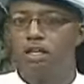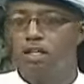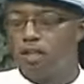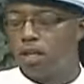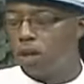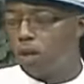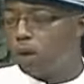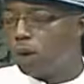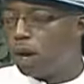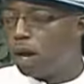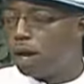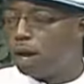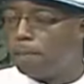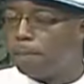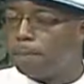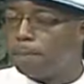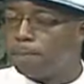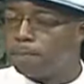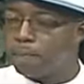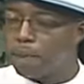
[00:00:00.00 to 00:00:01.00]
So
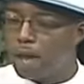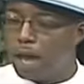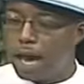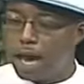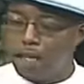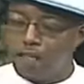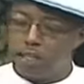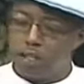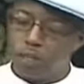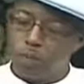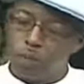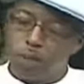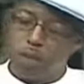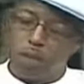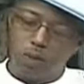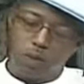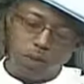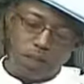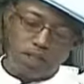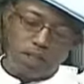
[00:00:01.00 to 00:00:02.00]
um, I just
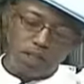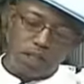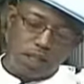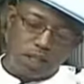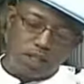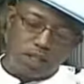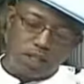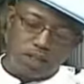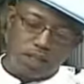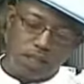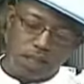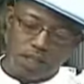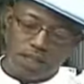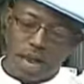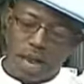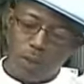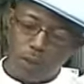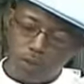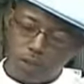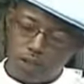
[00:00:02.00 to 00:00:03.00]
wanted once again to say
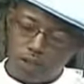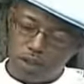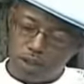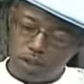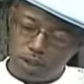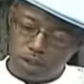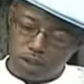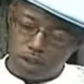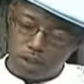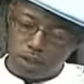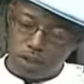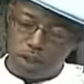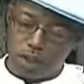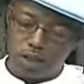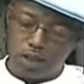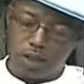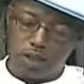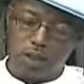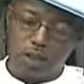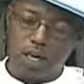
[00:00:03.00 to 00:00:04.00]
that was
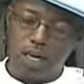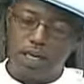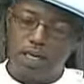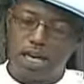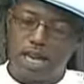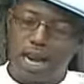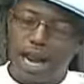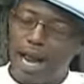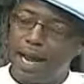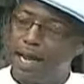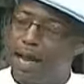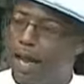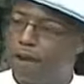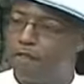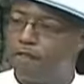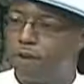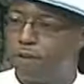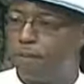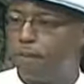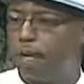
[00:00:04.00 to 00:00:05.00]
the, the thing that I
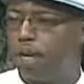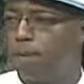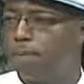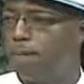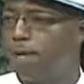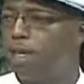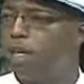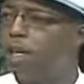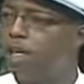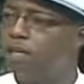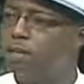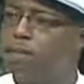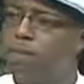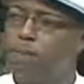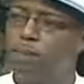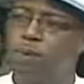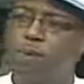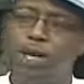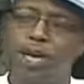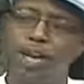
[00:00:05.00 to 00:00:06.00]
got from it. And because
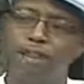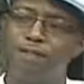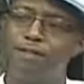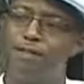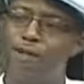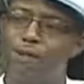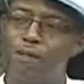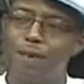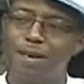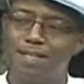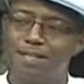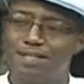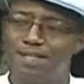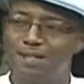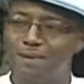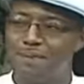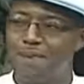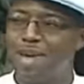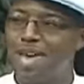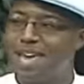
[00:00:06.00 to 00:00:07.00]
people gave so much
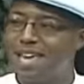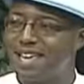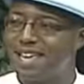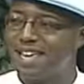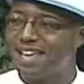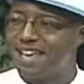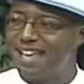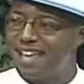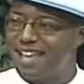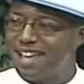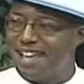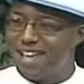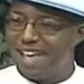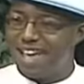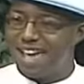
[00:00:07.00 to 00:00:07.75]
to me, yes.